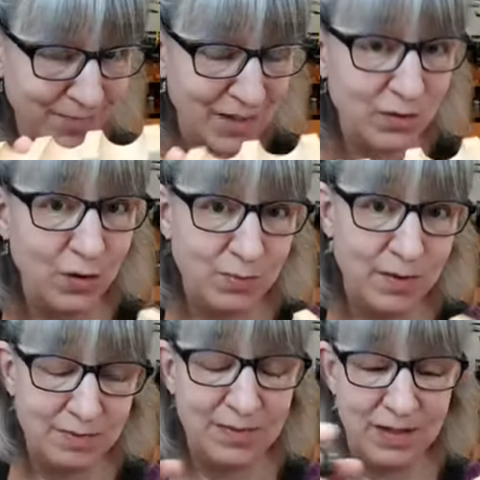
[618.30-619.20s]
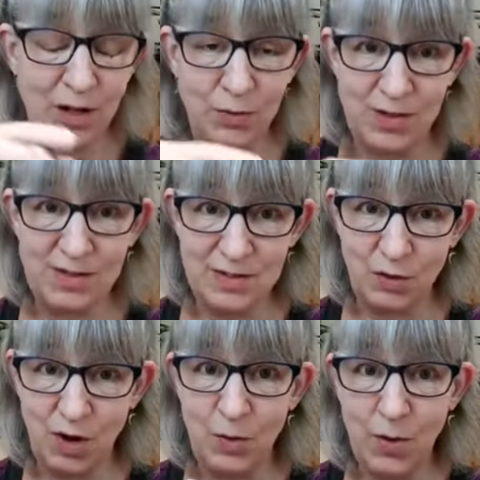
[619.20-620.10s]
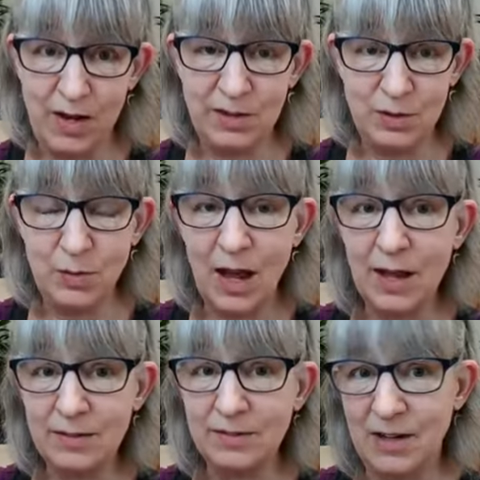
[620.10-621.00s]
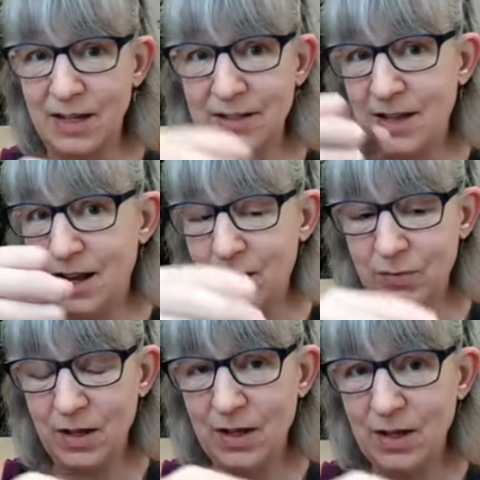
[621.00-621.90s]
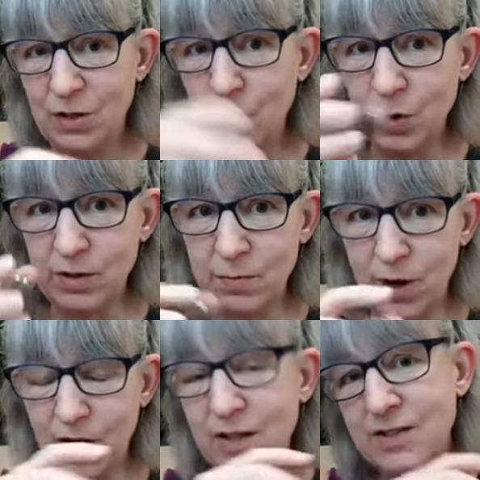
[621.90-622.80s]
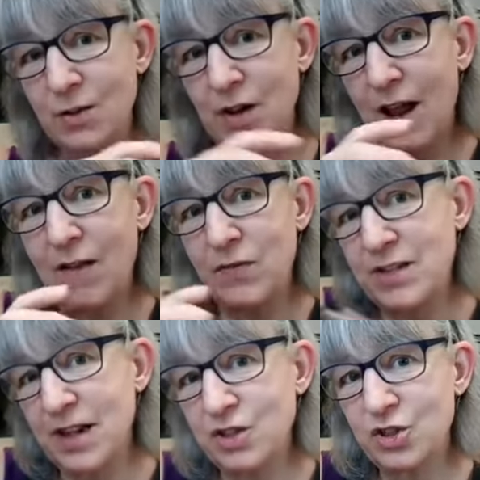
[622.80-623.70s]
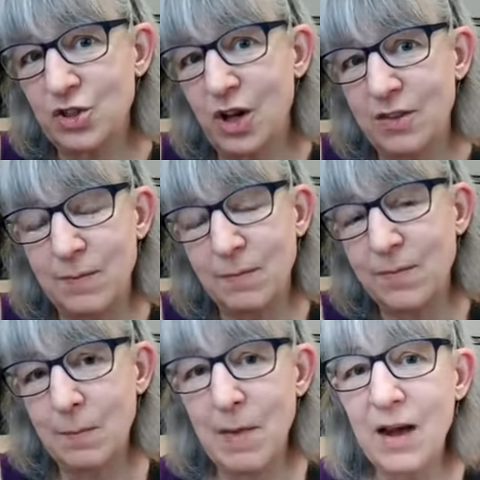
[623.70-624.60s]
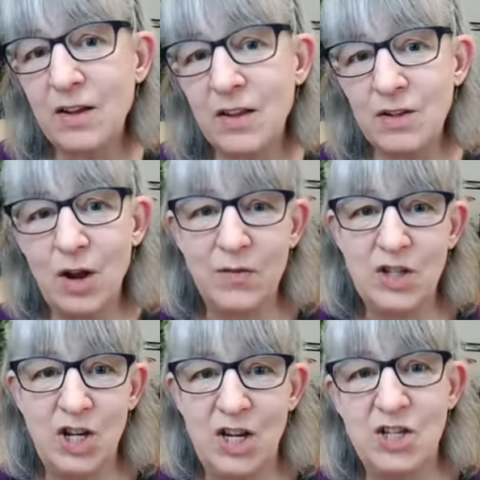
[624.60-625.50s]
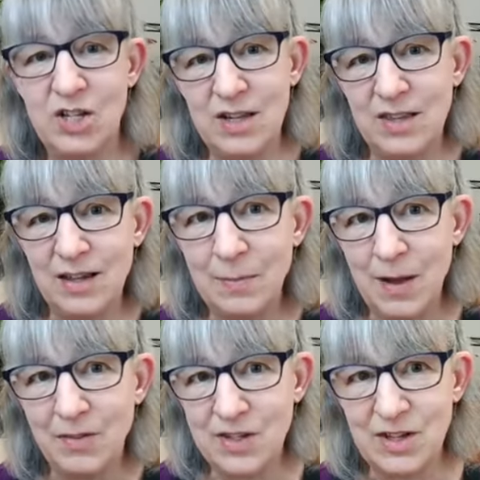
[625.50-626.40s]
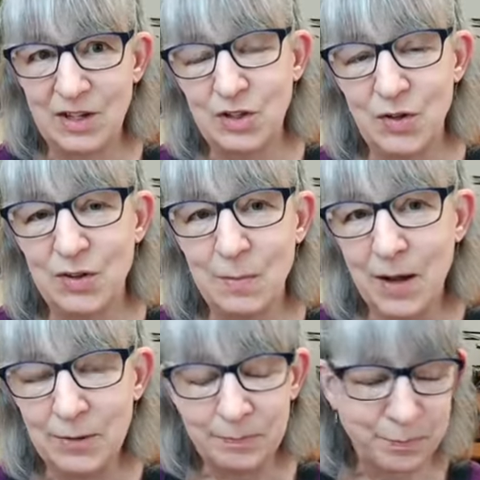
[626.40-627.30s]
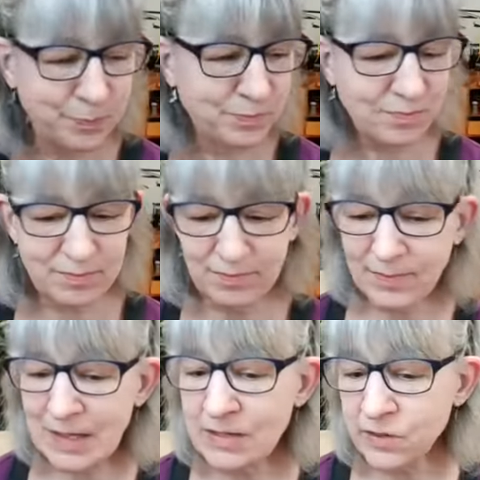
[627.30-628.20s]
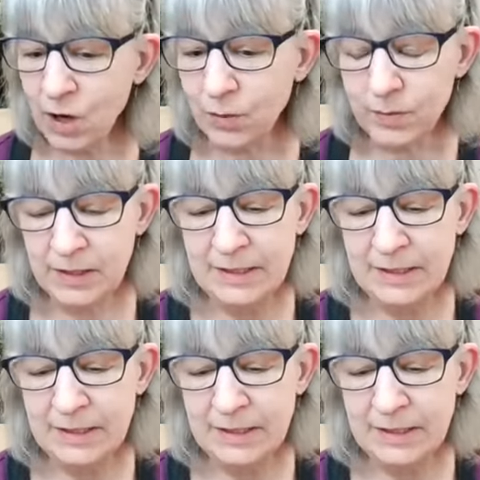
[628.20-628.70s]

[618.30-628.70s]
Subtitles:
this will, you know, this is a great way to do that, right? To have the wooden part, because you can have the texture on the metal and you haven't changed anything about the texture on the metal. So